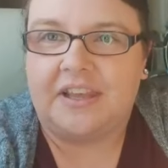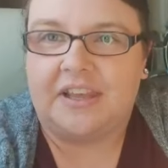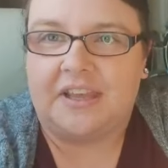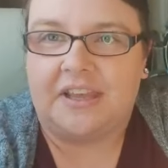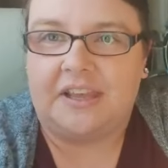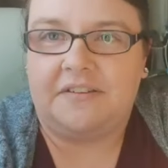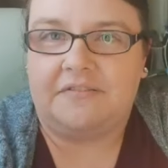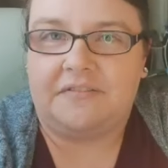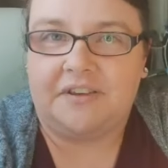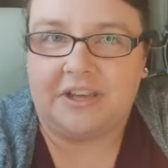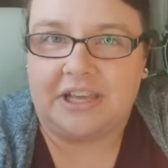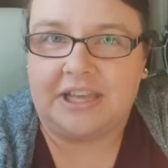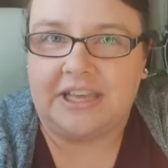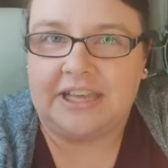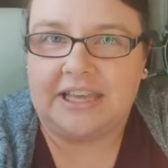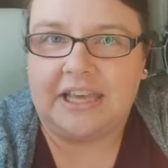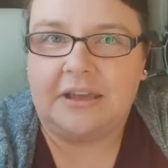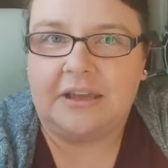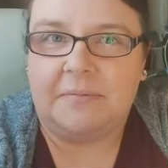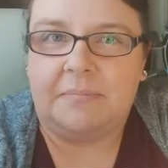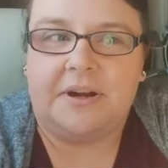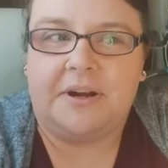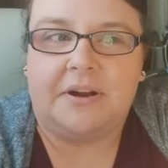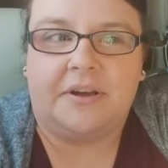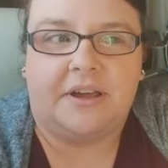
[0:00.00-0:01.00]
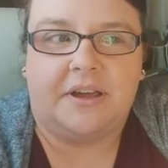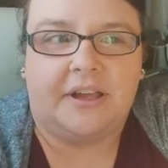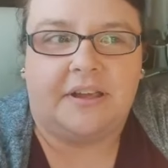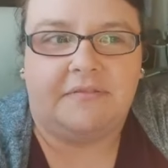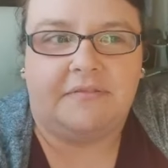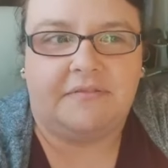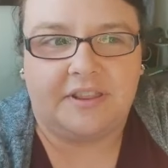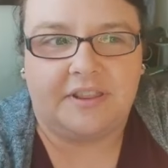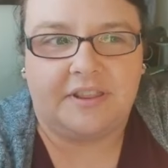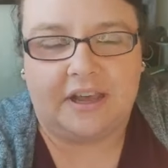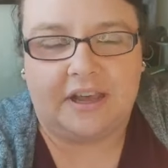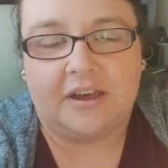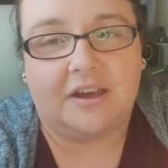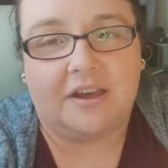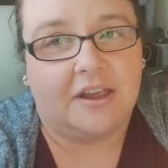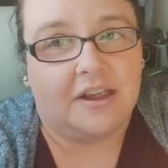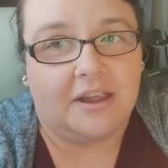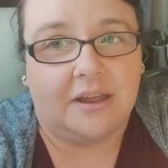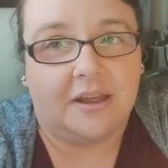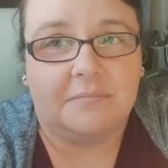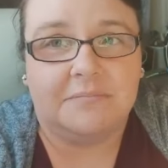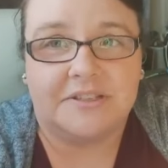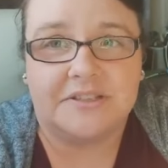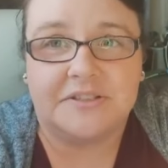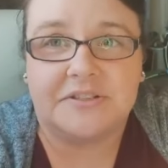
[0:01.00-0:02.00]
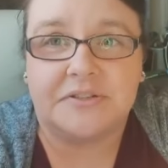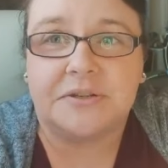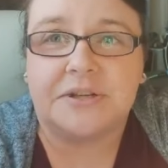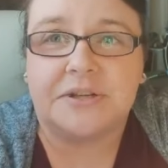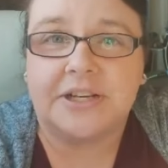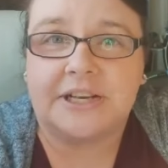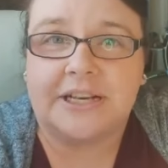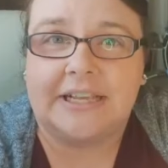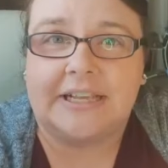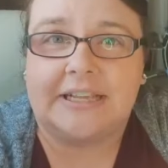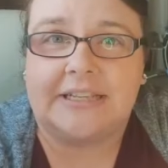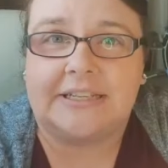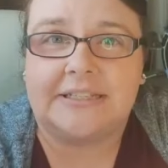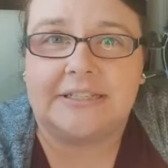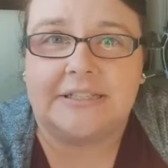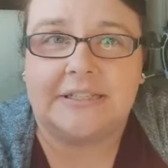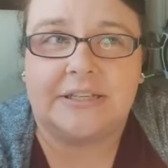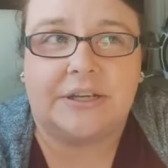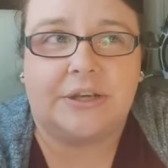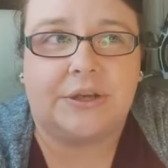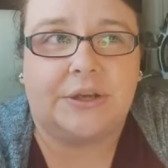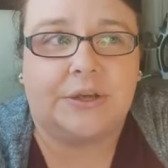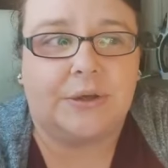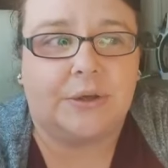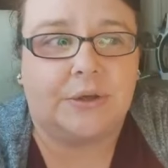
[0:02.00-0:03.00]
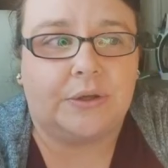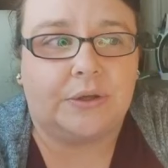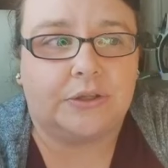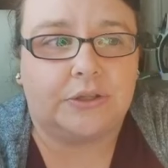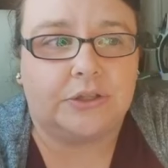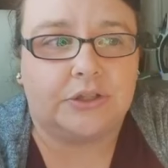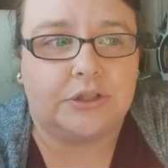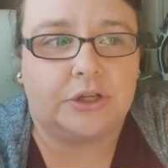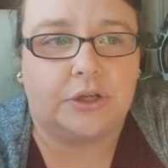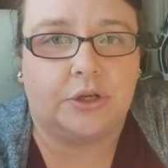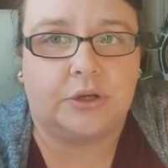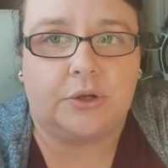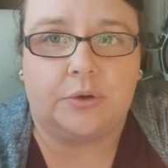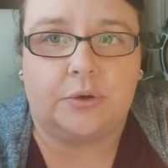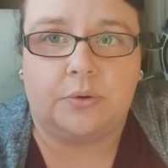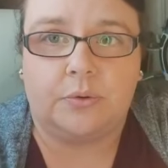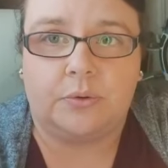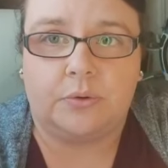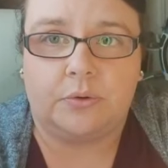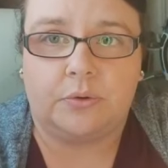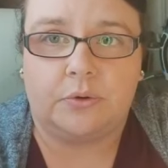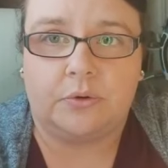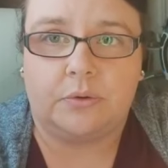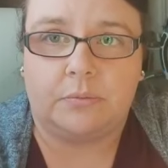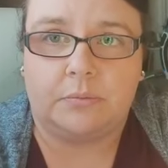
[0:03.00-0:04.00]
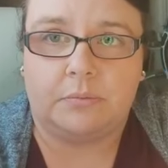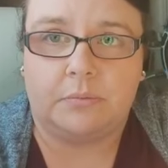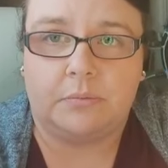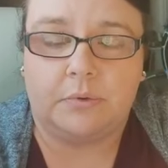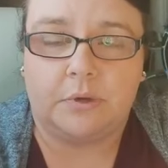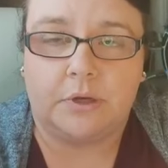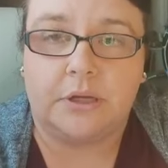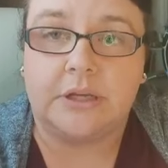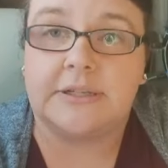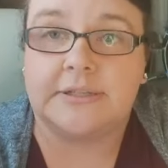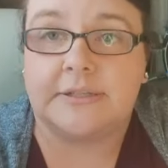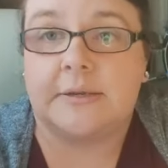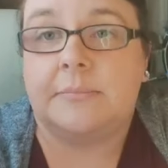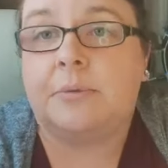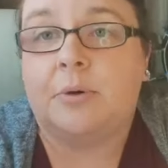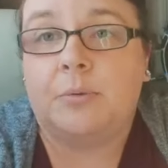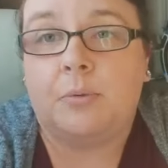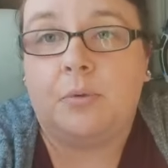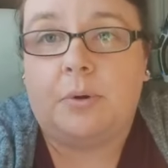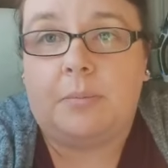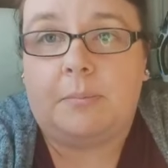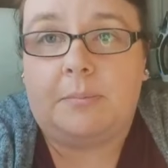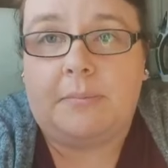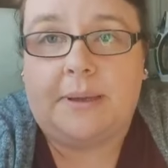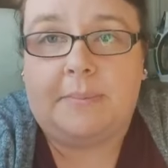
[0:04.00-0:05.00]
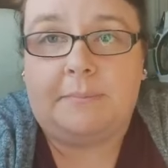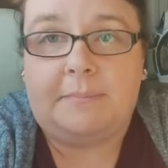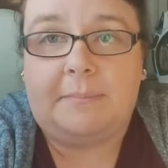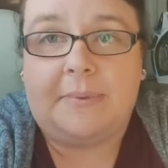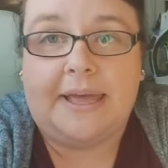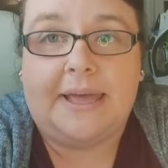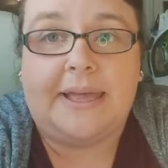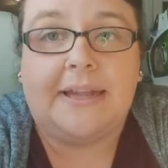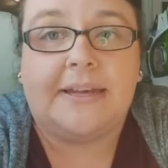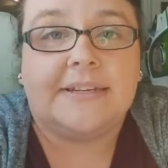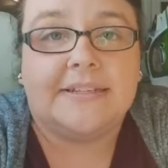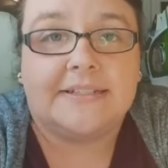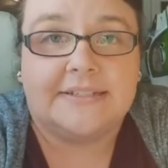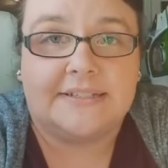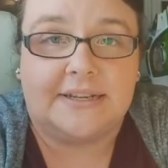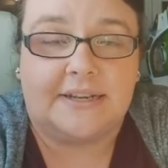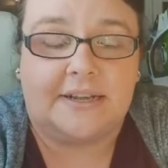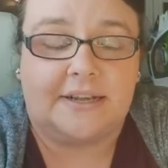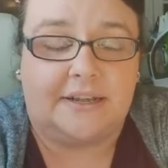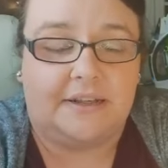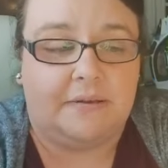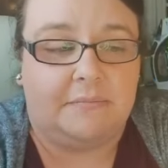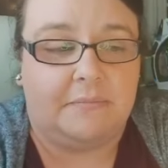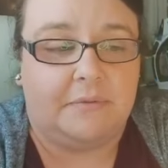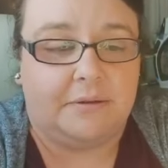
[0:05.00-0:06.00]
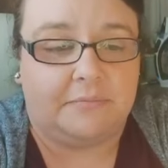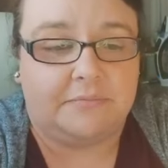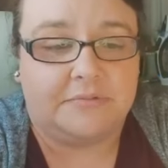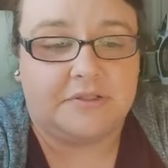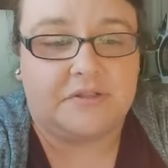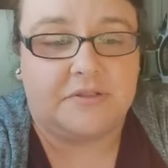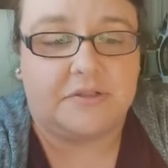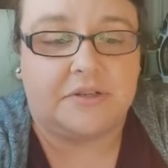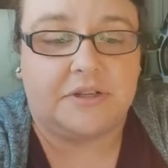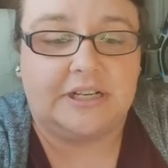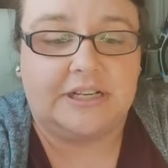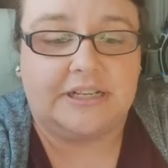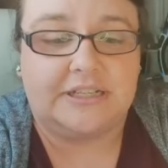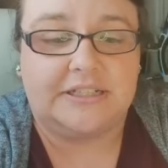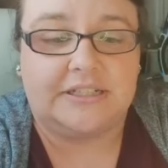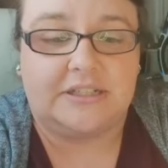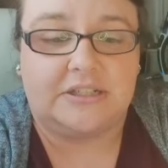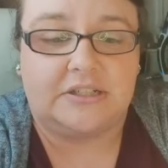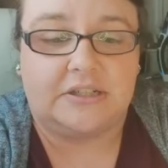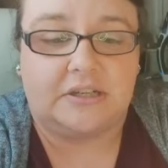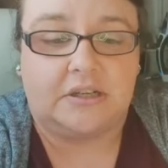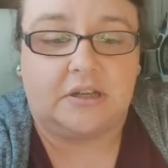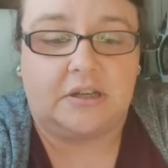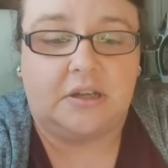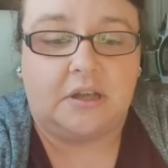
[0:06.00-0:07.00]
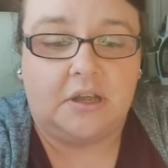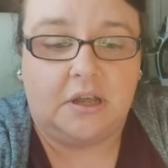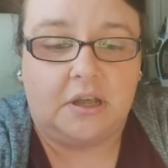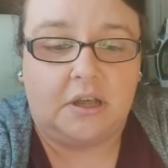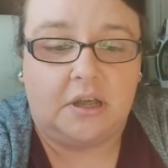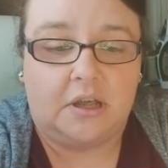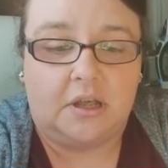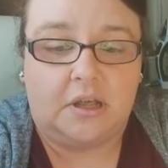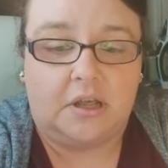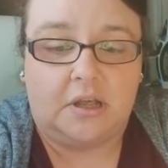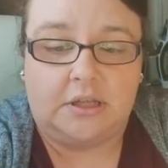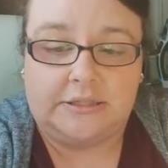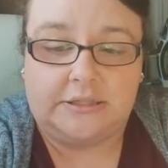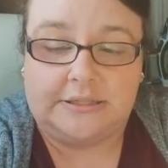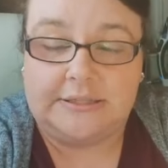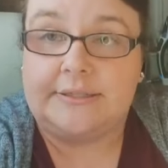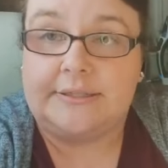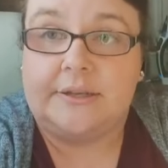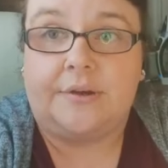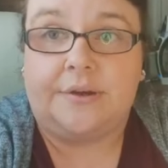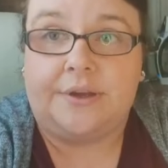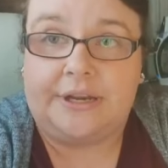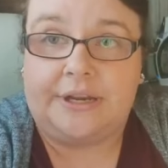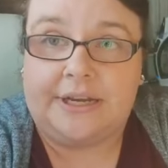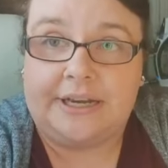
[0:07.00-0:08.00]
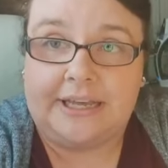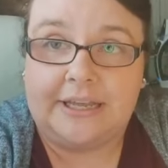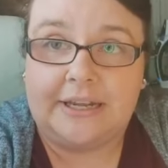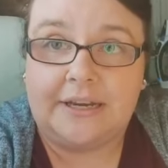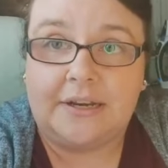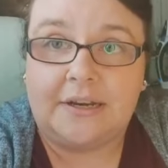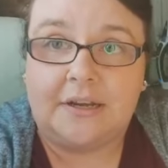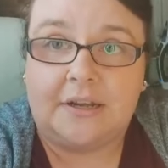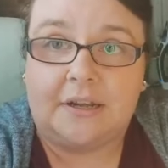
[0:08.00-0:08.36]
if you can keep an eye out for that. I am struggling to do, because I'm a one-man band, I'm struggling to do designing,